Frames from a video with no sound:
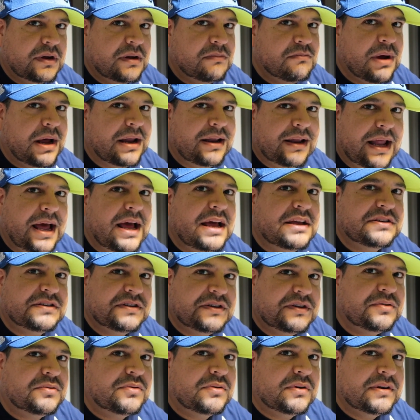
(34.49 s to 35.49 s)
and my
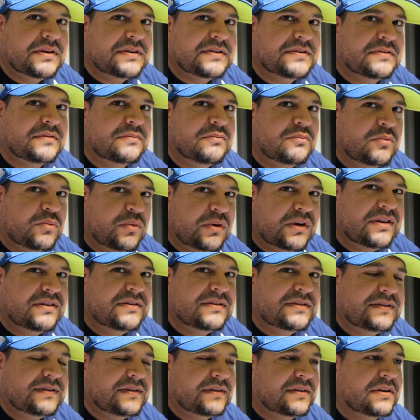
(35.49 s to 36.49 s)
last choice
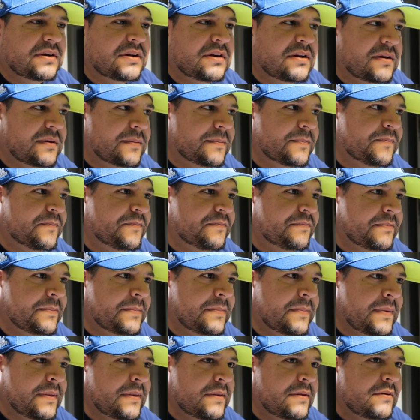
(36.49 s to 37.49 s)

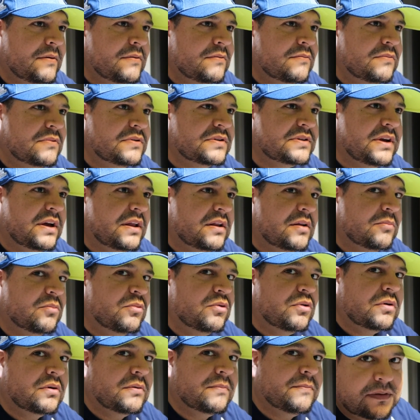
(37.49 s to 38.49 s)
was Kellen
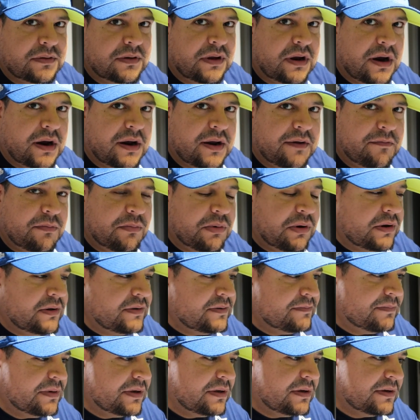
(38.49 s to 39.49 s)
Moore, all right,
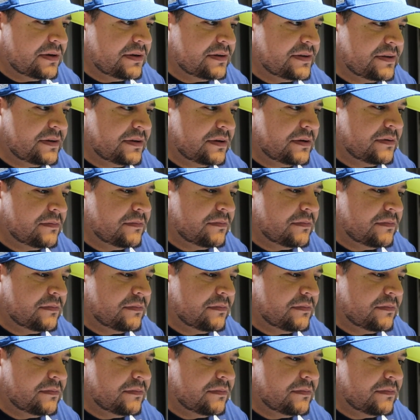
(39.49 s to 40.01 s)
everybody, because